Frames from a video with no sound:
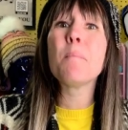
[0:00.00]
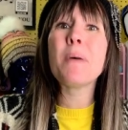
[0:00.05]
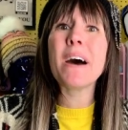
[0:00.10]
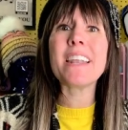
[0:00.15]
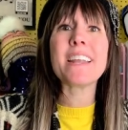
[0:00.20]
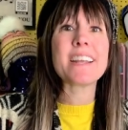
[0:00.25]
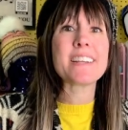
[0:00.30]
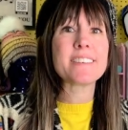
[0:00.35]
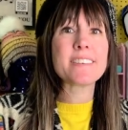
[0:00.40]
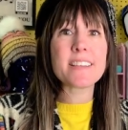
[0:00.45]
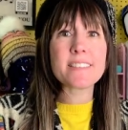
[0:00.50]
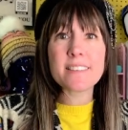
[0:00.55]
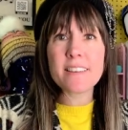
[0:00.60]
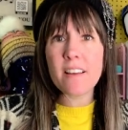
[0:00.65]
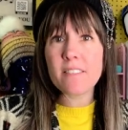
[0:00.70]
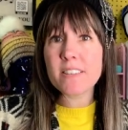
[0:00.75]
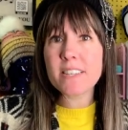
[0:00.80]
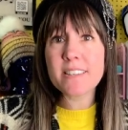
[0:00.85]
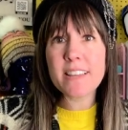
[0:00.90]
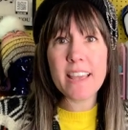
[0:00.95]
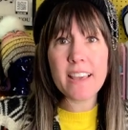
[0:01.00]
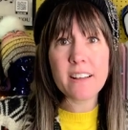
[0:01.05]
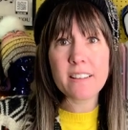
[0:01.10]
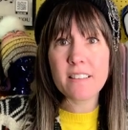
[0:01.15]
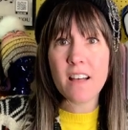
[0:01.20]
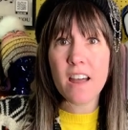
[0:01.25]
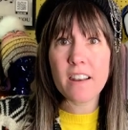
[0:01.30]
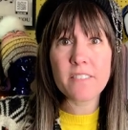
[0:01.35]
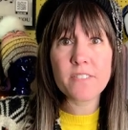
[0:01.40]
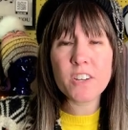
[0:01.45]
but it doesn't have to take a
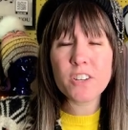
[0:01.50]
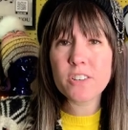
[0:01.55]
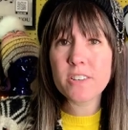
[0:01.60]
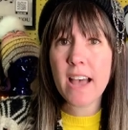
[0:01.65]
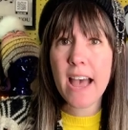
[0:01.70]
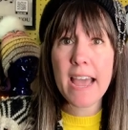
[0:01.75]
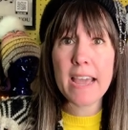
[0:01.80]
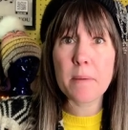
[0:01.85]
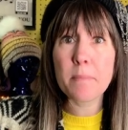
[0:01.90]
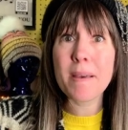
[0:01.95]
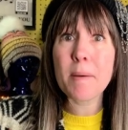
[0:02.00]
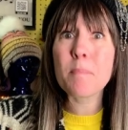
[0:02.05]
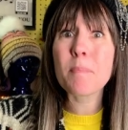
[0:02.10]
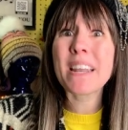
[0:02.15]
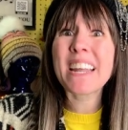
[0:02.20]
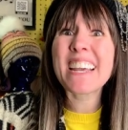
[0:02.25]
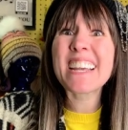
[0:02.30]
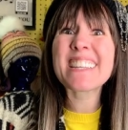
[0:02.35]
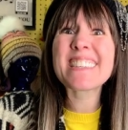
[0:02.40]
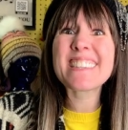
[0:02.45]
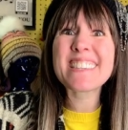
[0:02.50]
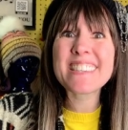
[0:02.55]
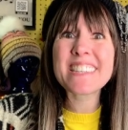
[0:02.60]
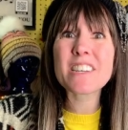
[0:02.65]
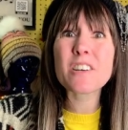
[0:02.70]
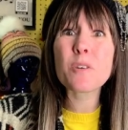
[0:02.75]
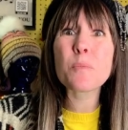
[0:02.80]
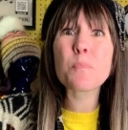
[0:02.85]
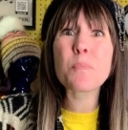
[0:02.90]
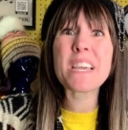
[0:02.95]
lot of your time, but it can
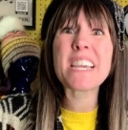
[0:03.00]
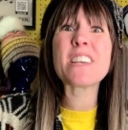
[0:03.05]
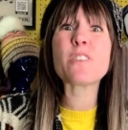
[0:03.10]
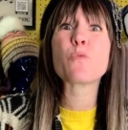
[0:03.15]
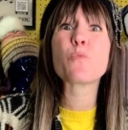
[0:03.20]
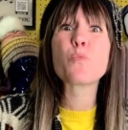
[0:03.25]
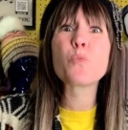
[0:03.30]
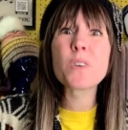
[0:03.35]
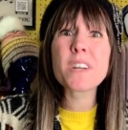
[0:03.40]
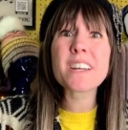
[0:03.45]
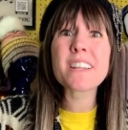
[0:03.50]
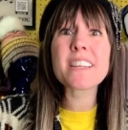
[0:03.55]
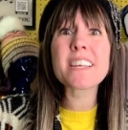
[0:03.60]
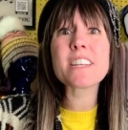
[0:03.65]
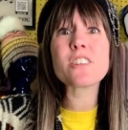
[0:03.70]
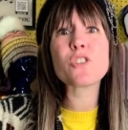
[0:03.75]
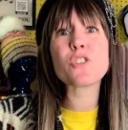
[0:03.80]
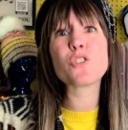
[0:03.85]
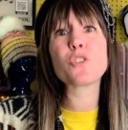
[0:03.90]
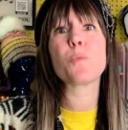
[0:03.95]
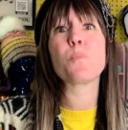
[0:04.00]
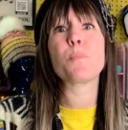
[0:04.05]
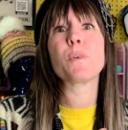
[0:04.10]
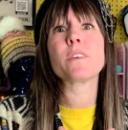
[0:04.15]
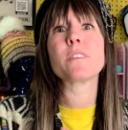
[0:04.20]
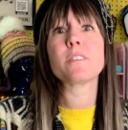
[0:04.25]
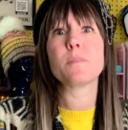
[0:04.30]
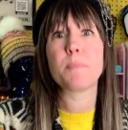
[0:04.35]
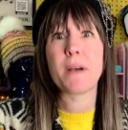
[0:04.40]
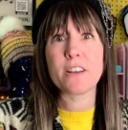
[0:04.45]
still be really super
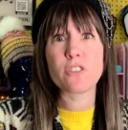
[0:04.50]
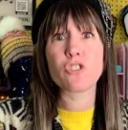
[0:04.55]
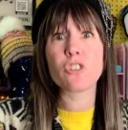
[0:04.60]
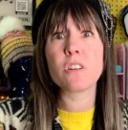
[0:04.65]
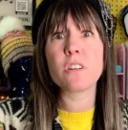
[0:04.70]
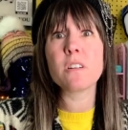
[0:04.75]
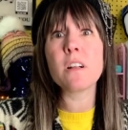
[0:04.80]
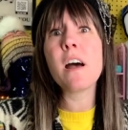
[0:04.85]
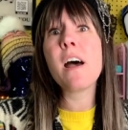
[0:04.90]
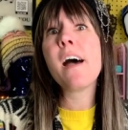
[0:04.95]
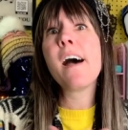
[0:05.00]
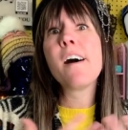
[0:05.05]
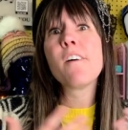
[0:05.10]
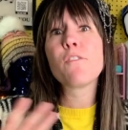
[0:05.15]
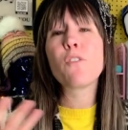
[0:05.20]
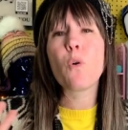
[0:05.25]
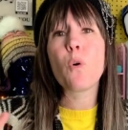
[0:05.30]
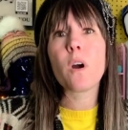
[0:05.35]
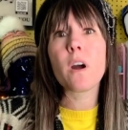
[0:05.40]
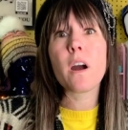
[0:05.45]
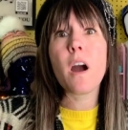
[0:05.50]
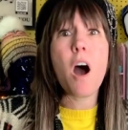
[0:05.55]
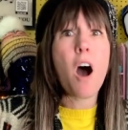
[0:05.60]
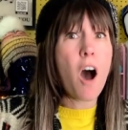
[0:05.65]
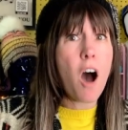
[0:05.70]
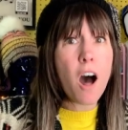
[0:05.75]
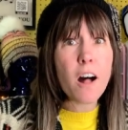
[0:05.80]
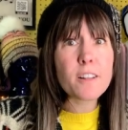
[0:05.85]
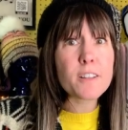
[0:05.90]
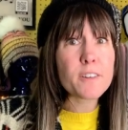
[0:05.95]
special for
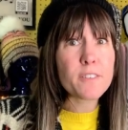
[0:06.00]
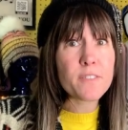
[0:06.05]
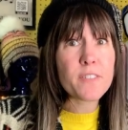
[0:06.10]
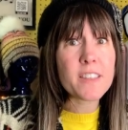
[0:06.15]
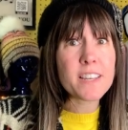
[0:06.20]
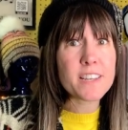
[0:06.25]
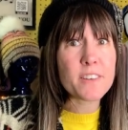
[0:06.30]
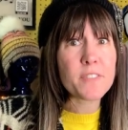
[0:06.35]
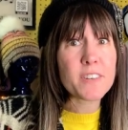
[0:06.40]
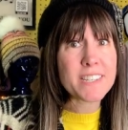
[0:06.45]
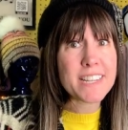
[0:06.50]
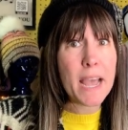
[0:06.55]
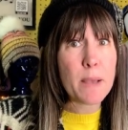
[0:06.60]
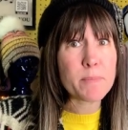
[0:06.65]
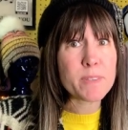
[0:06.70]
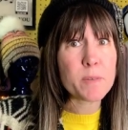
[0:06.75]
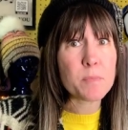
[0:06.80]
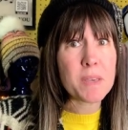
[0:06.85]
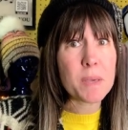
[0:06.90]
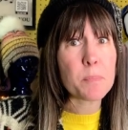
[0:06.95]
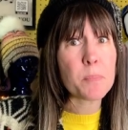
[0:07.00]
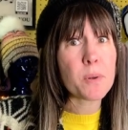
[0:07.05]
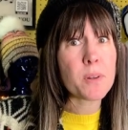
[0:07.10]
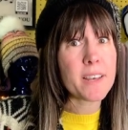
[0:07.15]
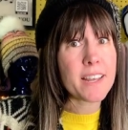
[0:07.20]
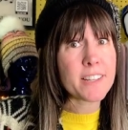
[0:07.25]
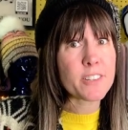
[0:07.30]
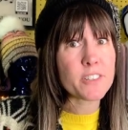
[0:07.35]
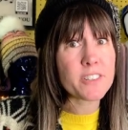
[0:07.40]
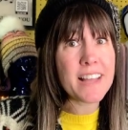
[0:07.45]
all of the different types of
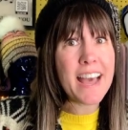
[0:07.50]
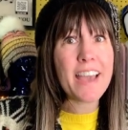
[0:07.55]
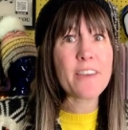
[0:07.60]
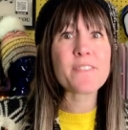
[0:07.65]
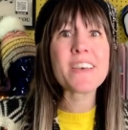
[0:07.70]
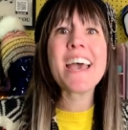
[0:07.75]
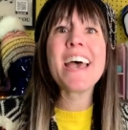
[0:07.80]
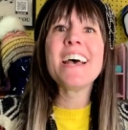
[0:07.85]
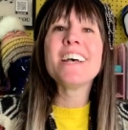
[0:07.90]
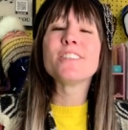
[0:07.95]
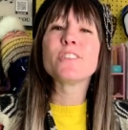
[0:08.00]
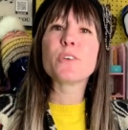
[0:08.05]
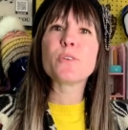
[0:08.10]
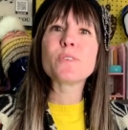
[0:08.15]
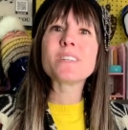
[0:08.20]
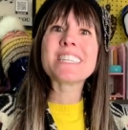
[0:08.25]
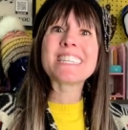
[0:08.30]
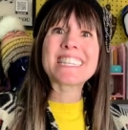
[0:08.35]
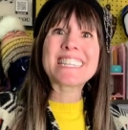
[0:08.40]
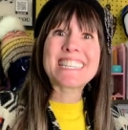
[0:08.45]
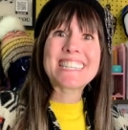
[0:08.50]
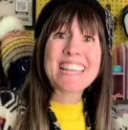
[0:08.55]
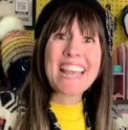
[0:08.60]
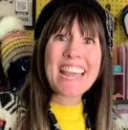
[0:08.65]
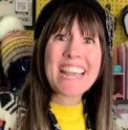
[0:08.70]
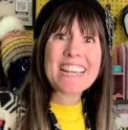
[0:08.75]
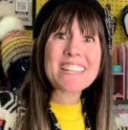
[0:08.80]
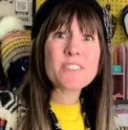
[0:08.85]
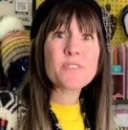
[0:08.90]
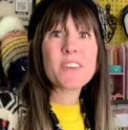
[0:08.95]
people in your life. So
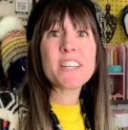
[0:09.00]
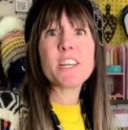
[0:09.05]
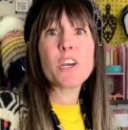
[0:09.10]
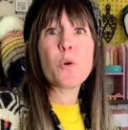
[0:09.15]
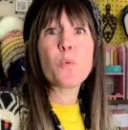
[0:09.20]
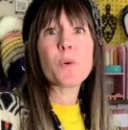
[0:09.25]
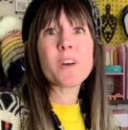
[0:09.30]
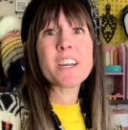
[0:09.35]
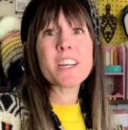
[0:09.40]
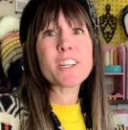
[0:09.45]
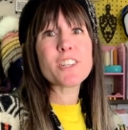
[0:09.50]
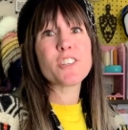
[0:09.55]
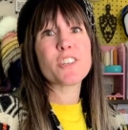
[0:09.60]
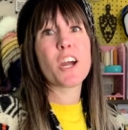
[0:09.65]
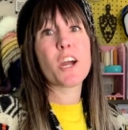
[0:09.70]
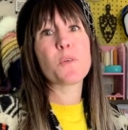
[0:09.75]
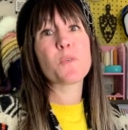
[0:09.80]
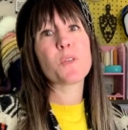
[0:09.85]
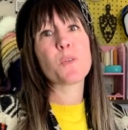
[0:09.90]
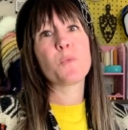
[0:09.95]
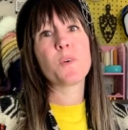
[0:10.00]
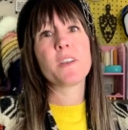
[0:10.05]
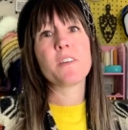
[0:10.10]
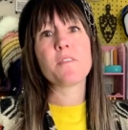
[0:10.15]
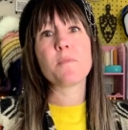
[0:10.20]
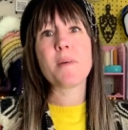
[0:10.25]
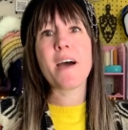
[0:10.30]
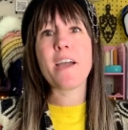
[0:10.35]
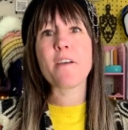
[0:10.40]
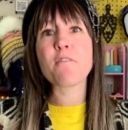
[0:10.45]
today's video, we're gonna start with one
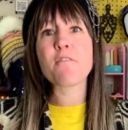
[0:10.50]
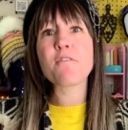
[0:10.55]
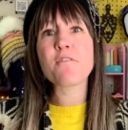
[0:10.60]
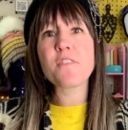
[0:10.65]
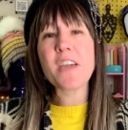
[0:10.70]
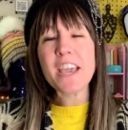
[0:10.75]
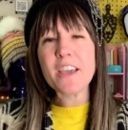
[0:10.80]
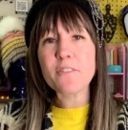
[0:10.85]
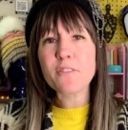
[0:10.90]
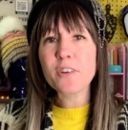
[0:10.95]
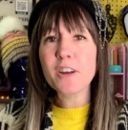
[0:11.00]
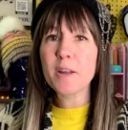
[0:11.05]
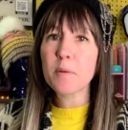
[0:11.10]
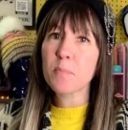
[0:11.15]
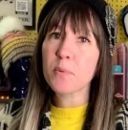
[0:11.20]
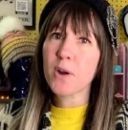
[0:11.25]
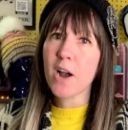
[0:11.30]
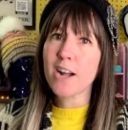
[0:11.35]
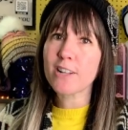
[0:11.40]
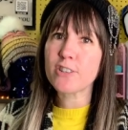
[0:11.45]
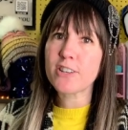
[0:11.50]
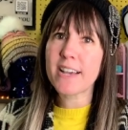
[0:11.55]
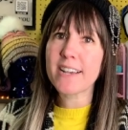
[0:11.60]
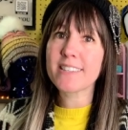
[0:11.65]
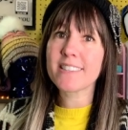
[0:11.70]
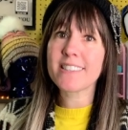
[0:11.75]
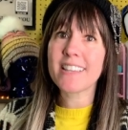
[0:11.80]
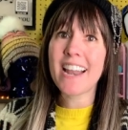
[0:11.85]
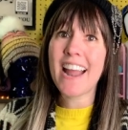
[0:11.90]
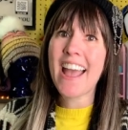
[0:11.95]
of my favorite
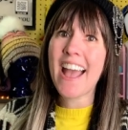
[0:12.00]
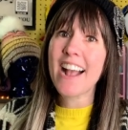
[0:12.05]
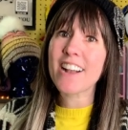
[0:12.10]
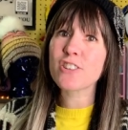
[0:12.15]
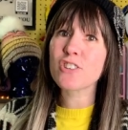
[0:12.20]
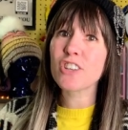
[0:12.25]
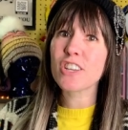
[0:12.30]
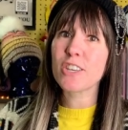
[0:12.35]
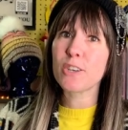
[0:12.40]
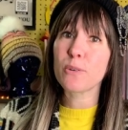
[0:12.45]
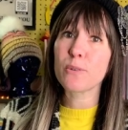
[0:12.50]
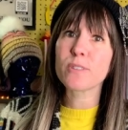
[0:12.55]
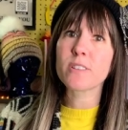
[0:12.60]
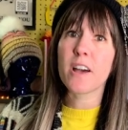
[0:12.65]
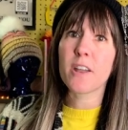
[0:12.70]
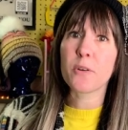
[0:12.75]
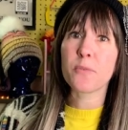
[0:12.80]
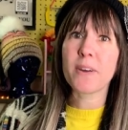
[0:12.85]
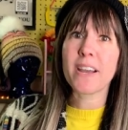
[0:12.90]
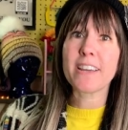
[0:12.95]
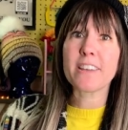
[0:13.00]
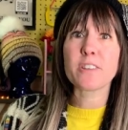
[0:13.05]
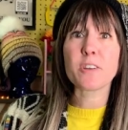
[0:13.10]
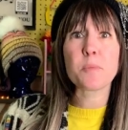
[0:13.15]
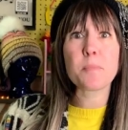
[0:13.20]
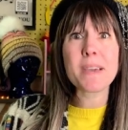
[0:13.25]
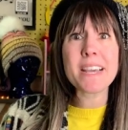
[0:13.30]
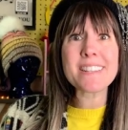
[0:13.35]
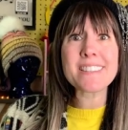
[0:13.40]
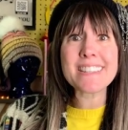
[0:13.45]
projects that I actually use on a
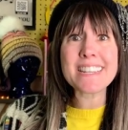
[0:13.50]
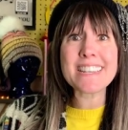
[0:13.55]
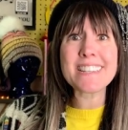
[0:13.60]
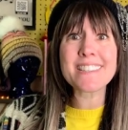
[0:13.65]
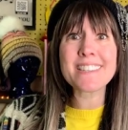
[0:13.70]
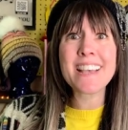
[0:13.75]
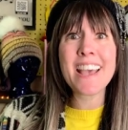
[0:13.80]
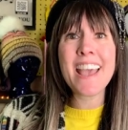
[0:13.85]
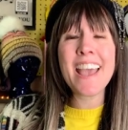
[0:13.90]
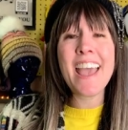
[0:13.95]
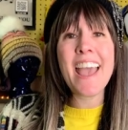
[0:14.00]
regular basis,